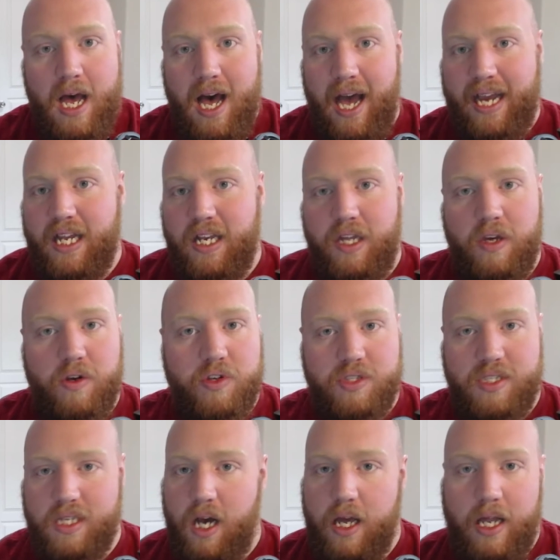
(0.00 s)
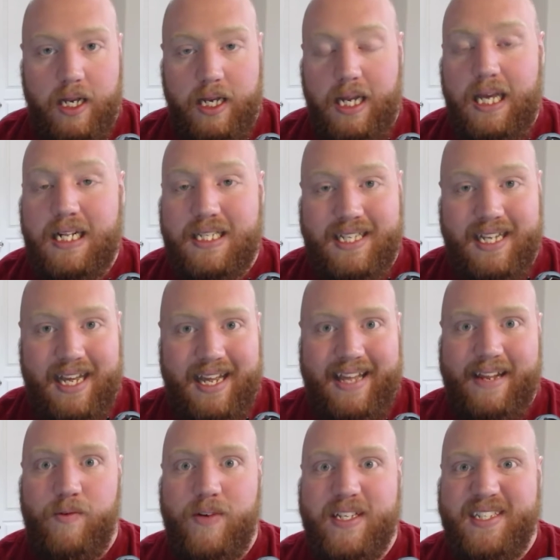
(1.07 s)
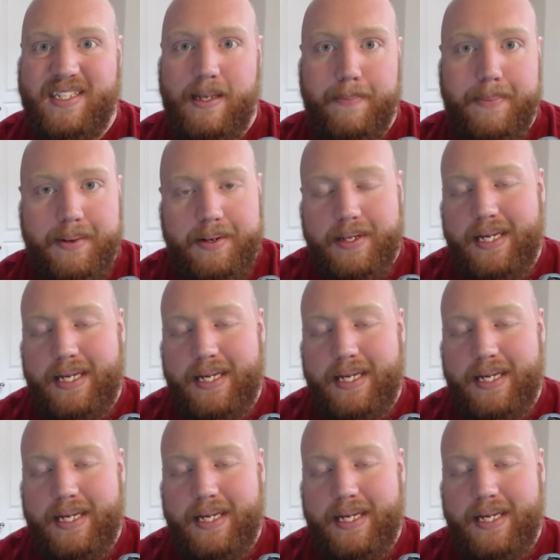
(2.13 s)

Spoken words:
I could use on an instant, and it was simple,